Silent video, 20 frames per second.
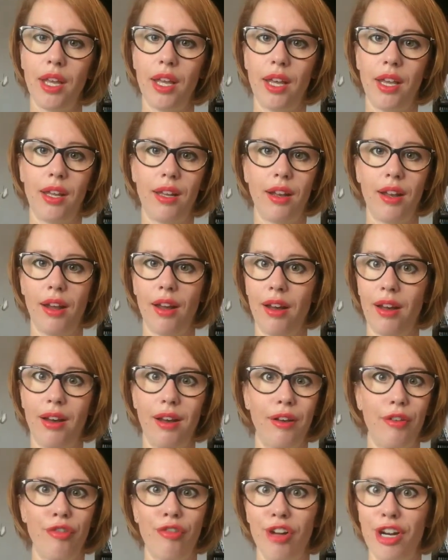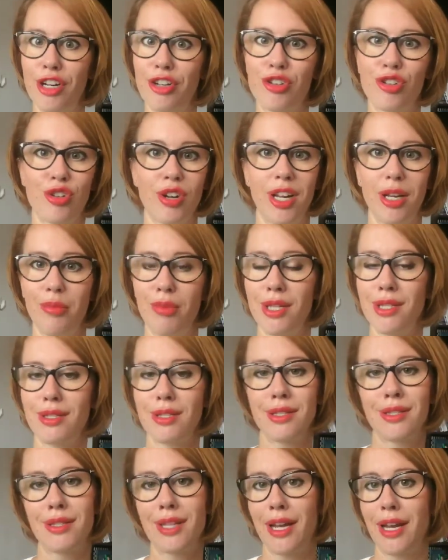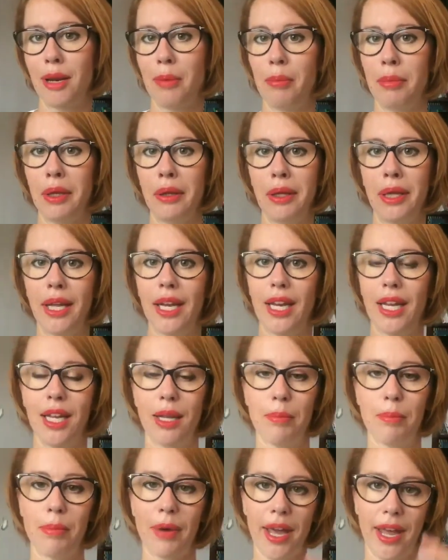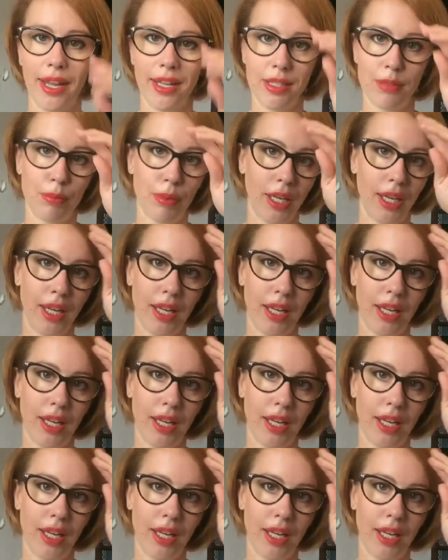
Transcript: be it fair trade, be it sustainability, impact,